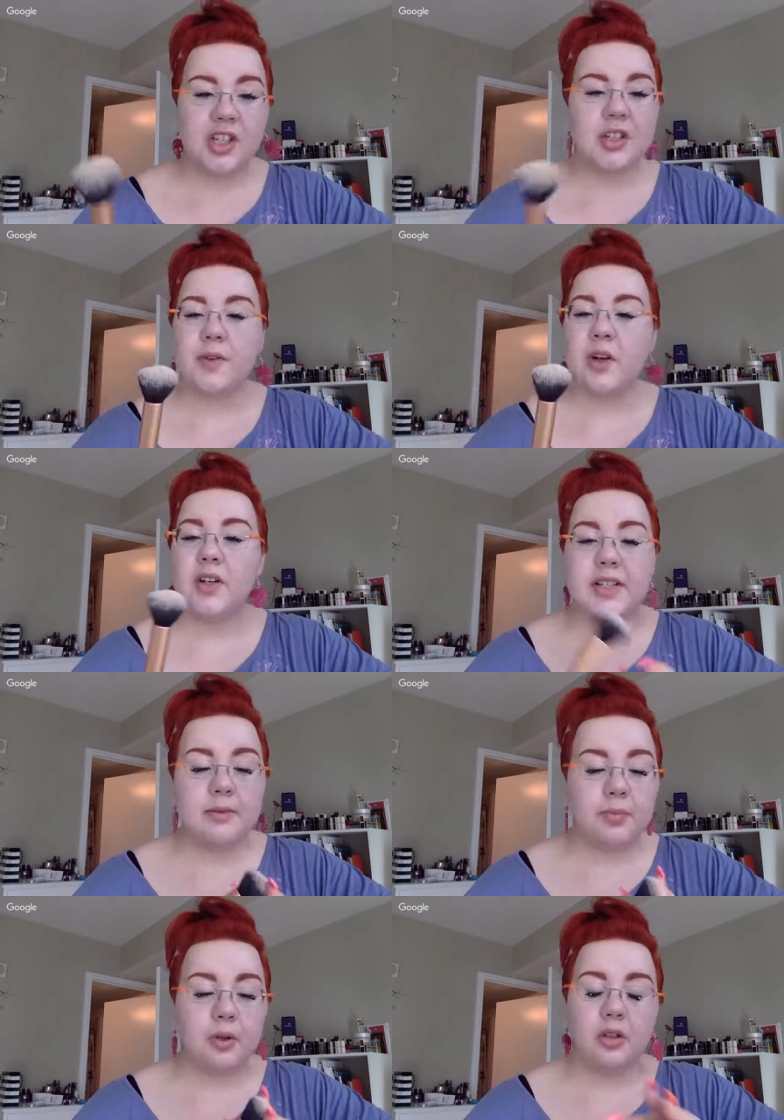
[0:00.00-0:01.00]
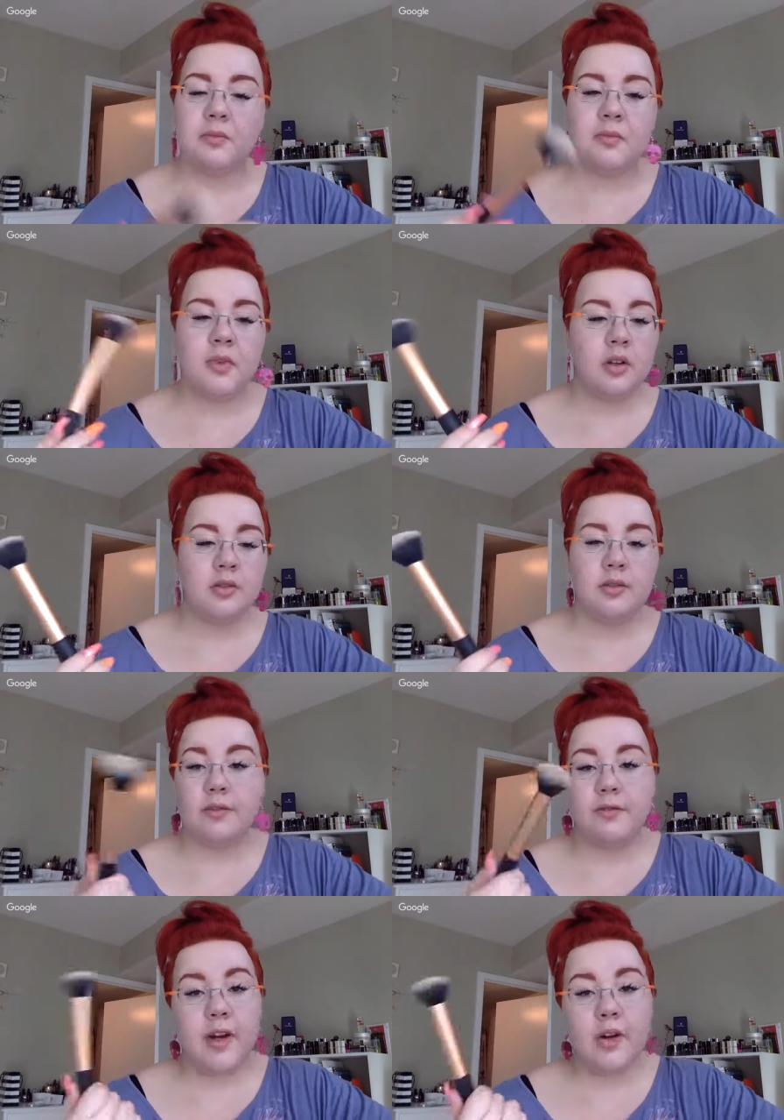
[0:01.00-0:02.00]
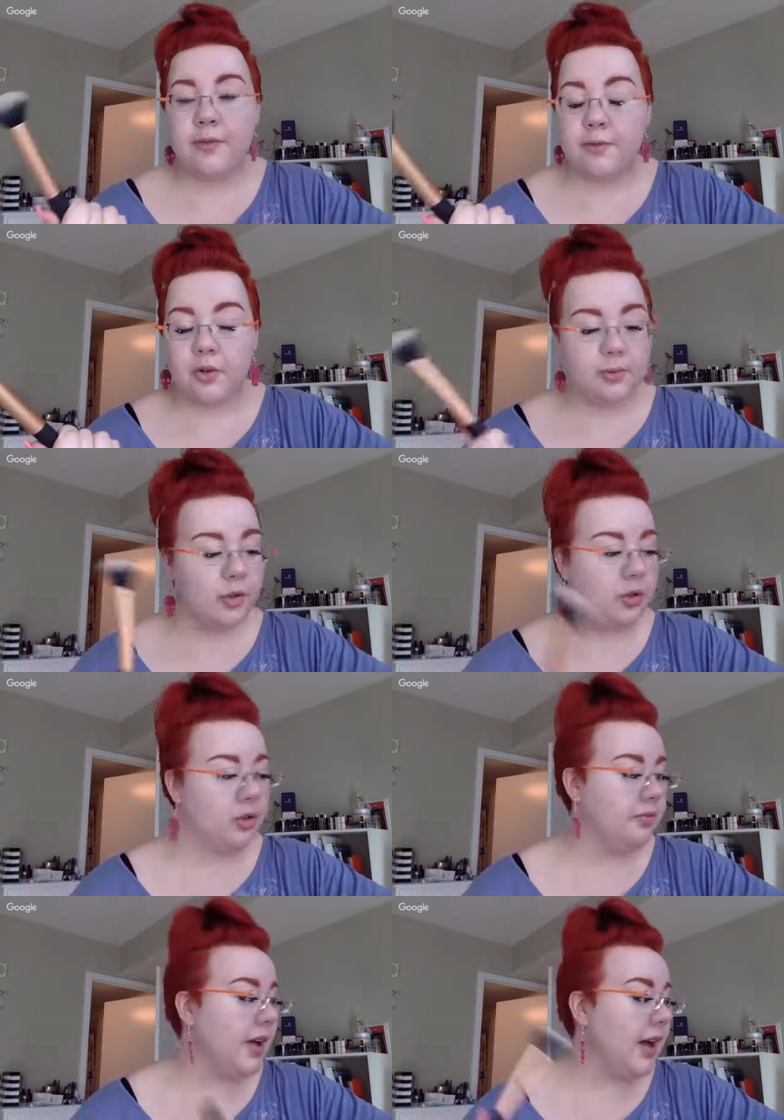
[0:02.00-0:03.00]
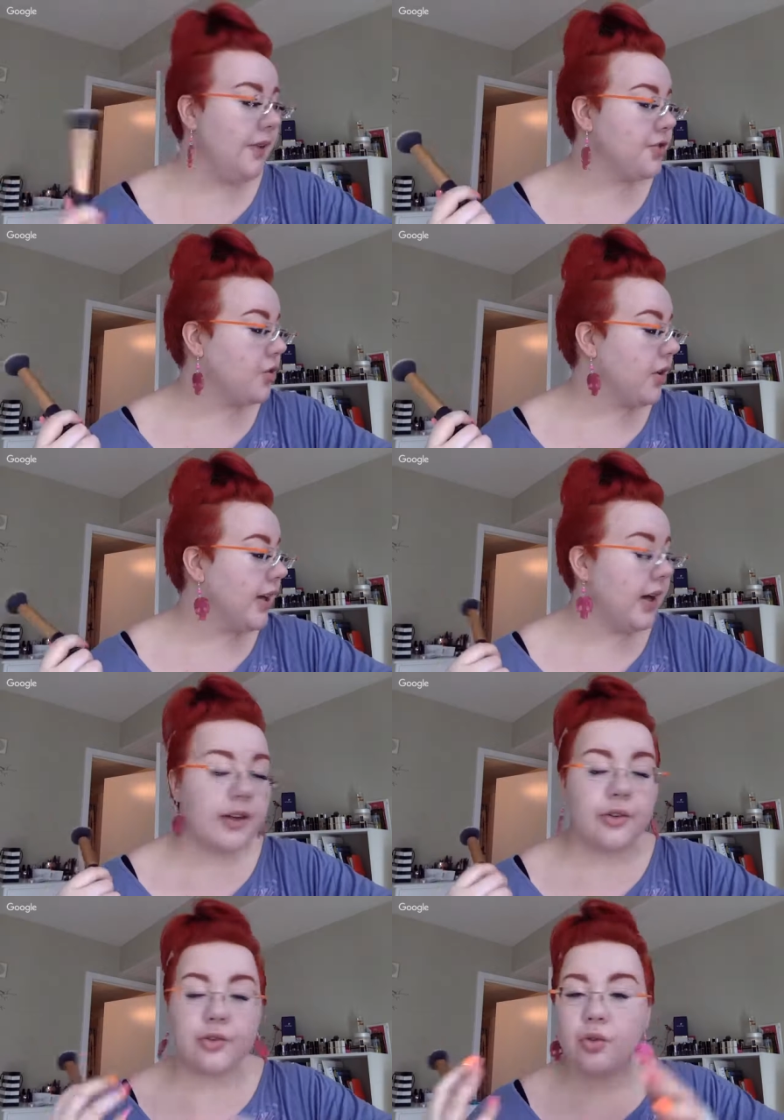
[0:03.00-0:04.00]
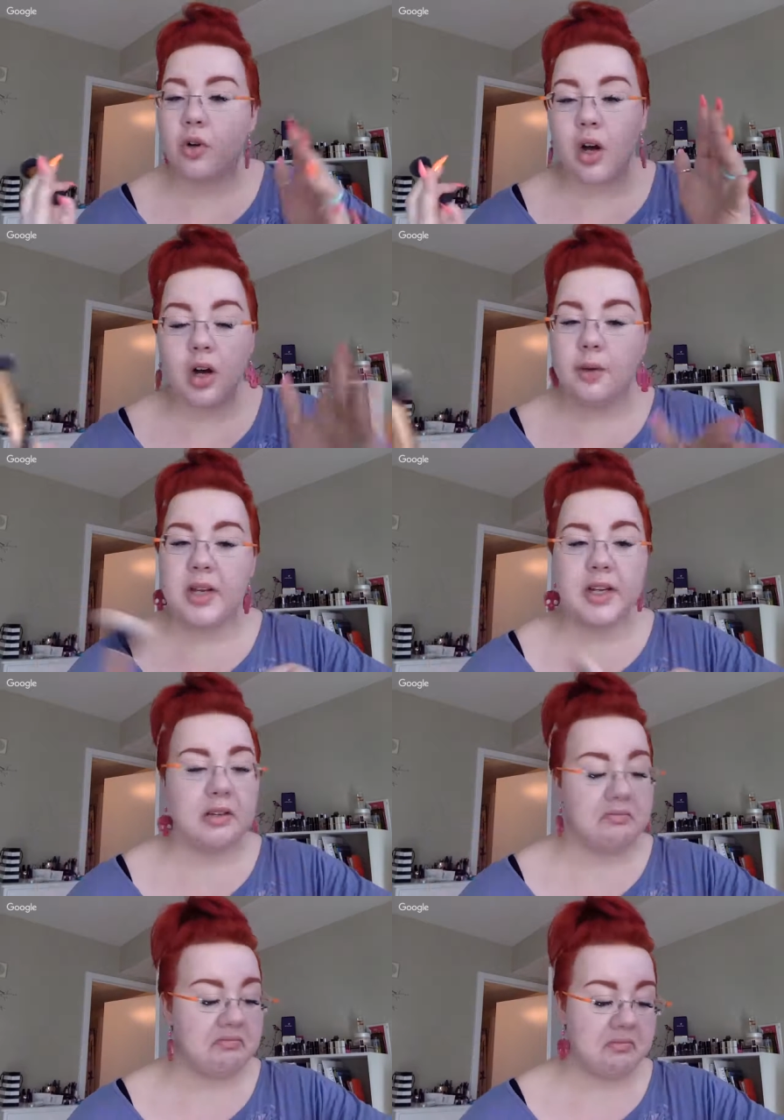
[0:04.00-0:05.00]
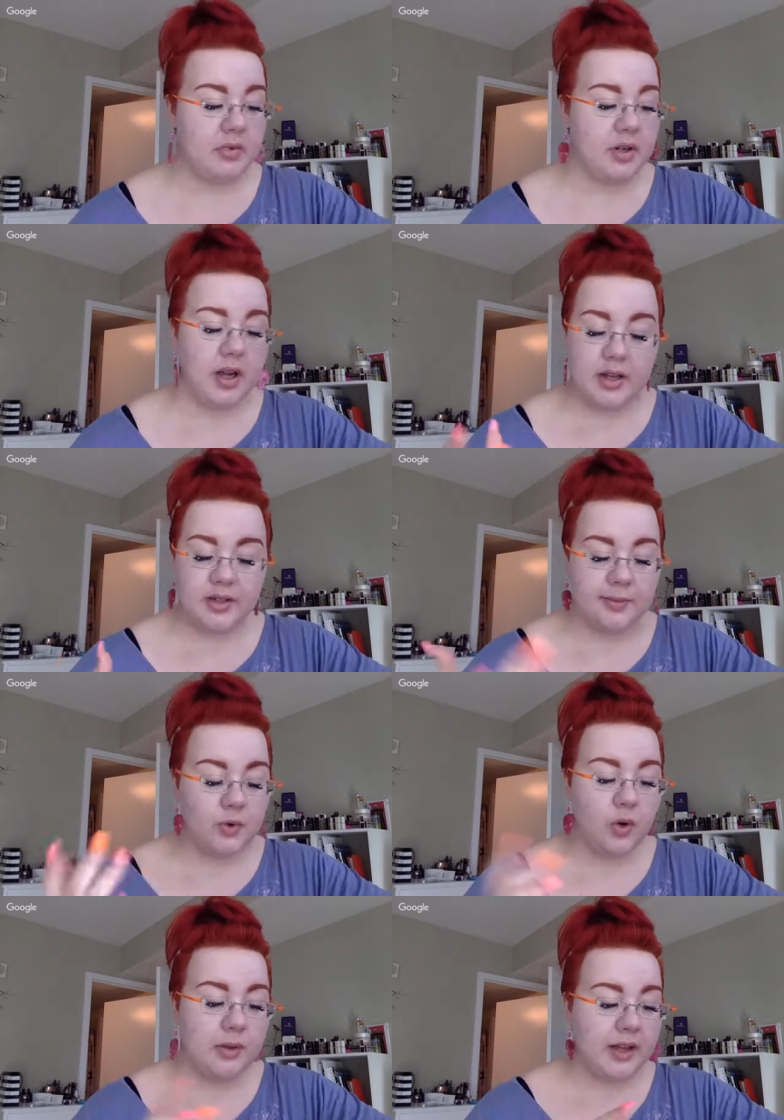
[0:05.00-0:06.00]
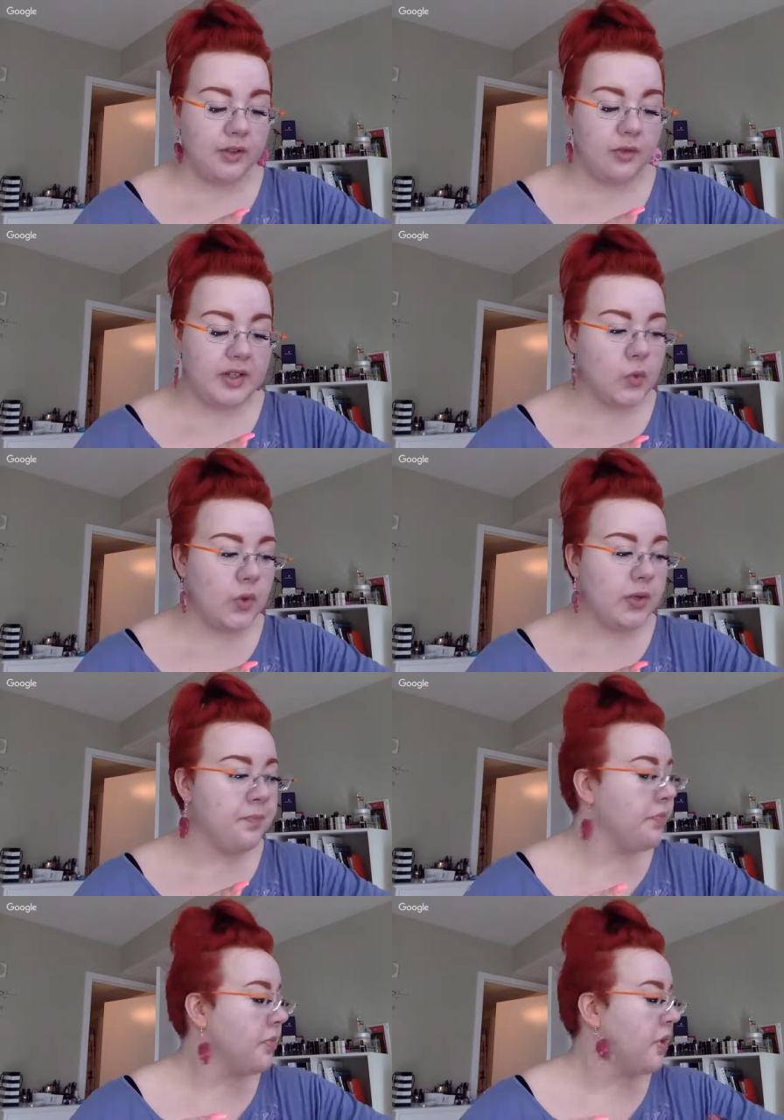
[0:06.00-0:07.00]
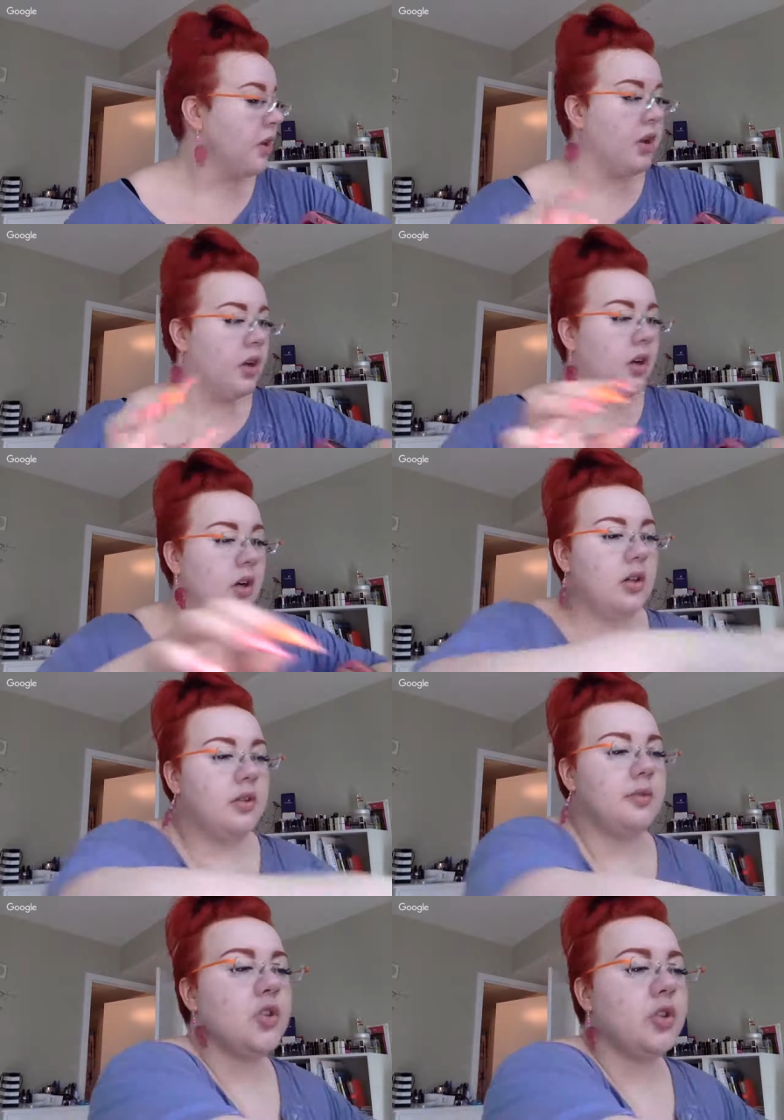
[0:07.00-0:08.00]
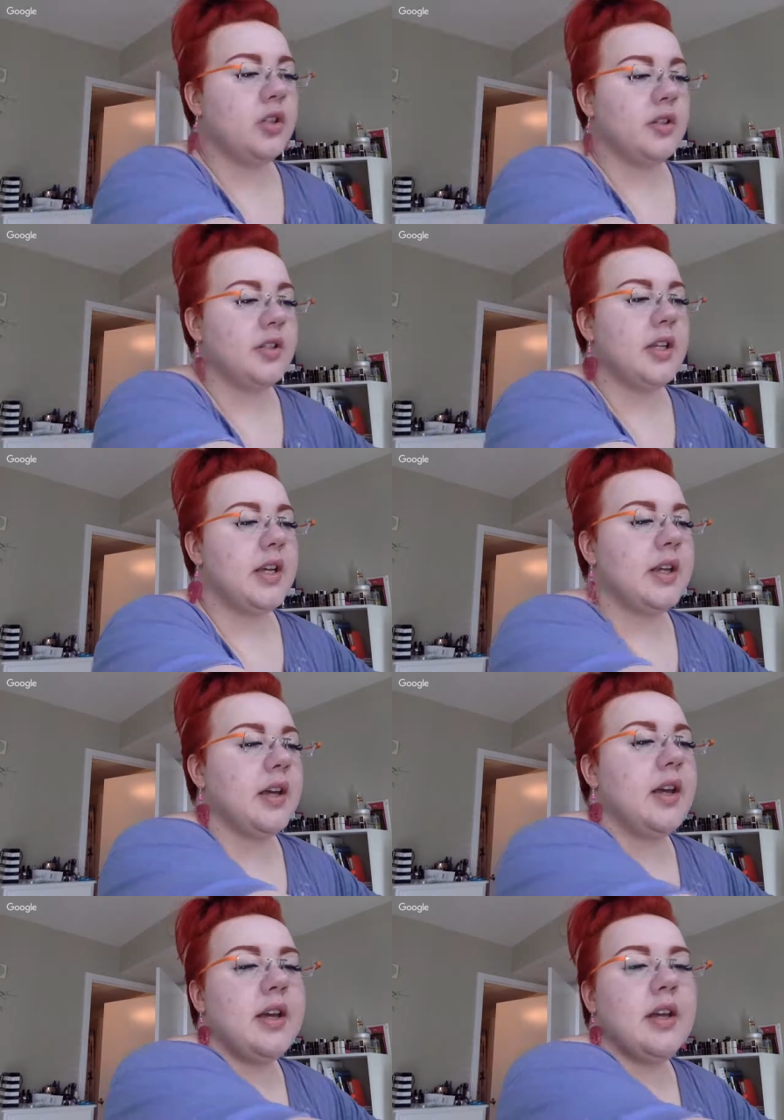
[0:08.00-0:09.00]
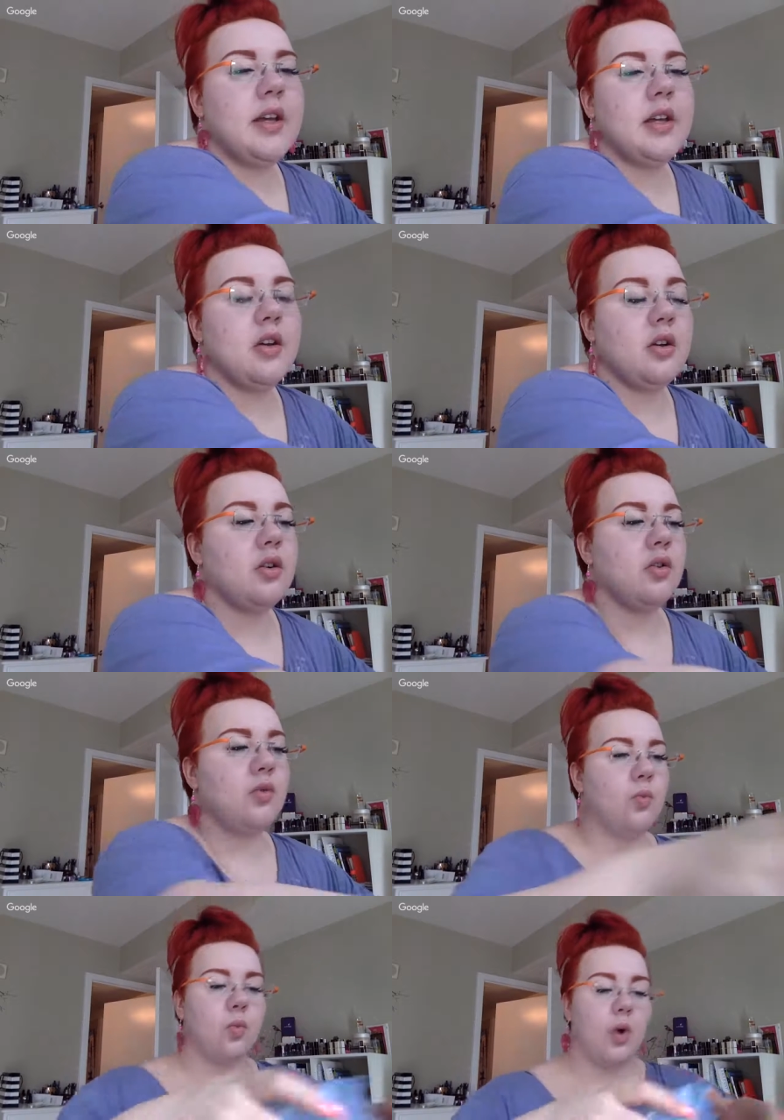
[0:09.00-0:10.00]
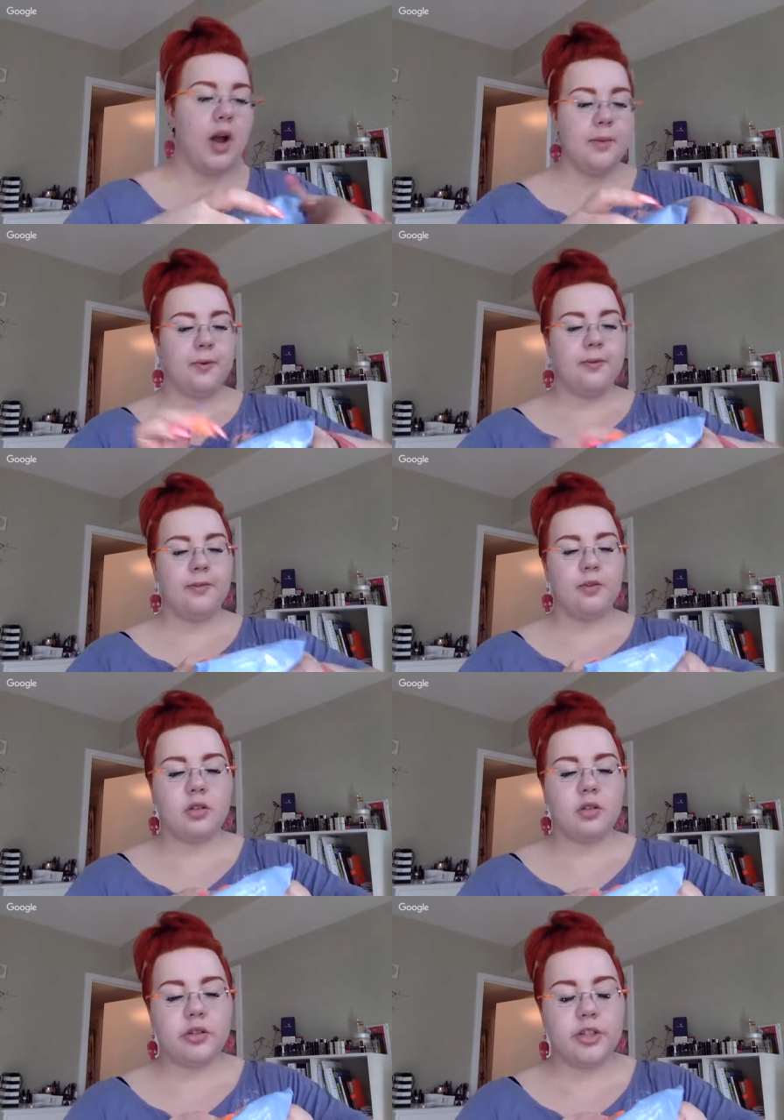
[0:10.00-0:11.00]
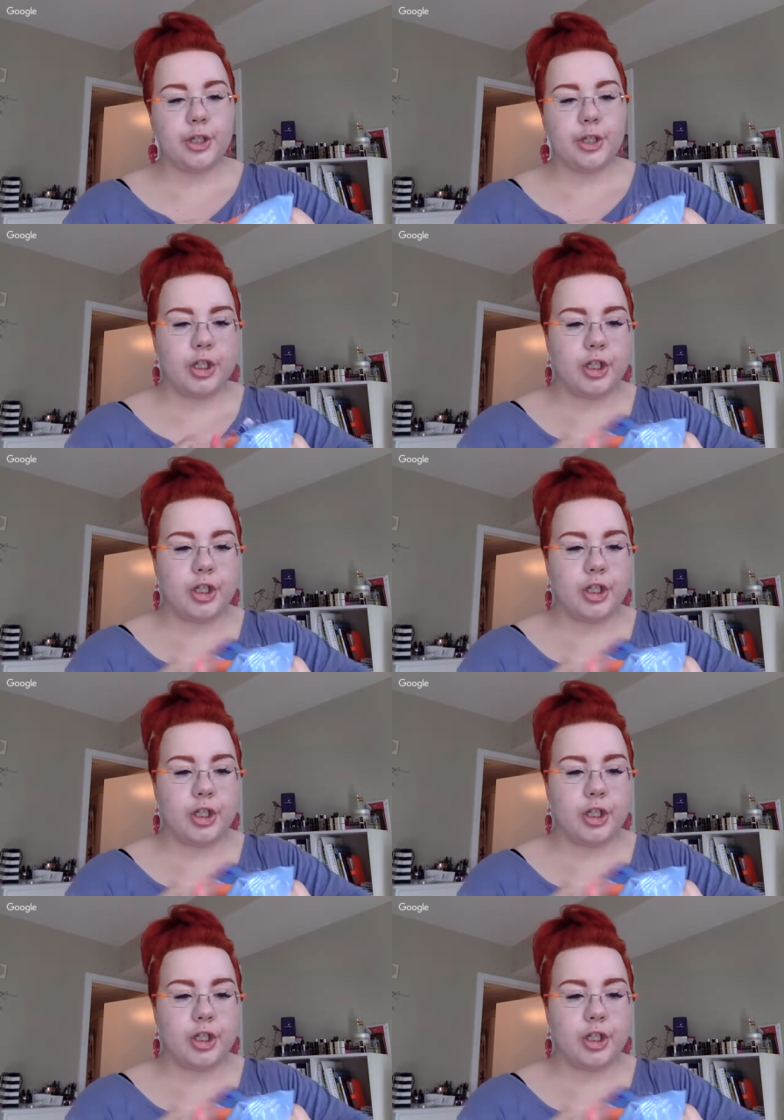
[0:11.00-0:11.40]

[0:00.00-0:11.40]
It's very simple, very affordable. I've tried I don't know how many, and I end up going back to this one. I'm gonna take a wipe first.